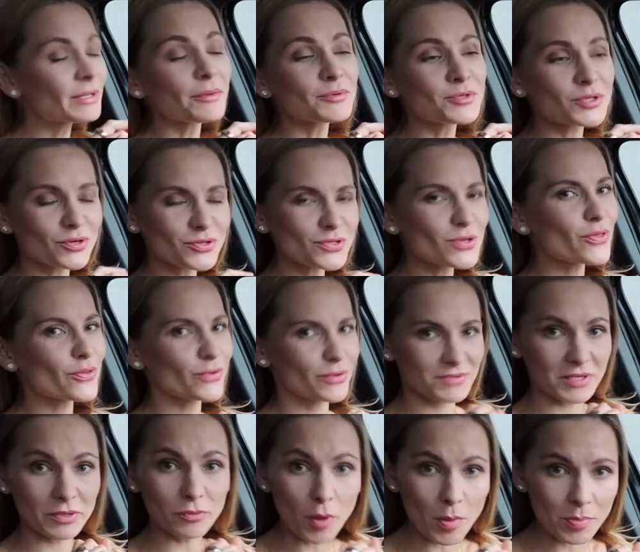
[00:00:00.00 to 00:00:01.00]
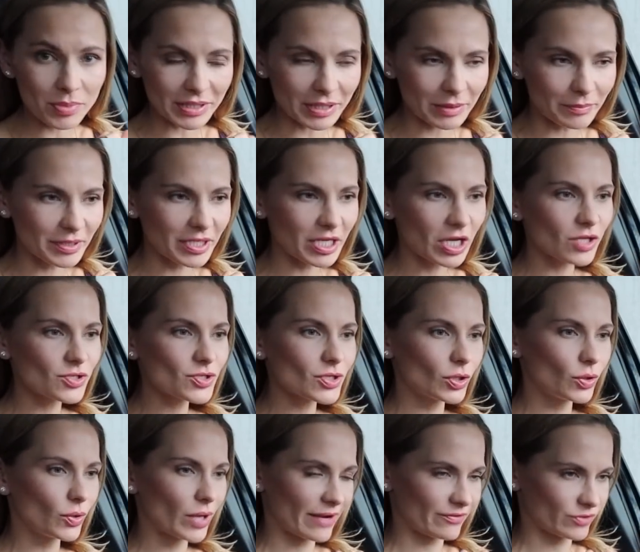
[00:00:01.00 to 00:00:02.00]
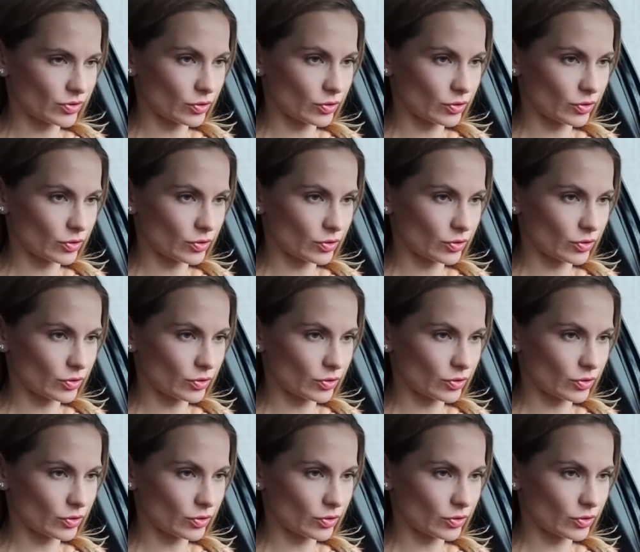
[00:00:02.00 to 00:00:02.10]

sometimes she also throws a wobbly because you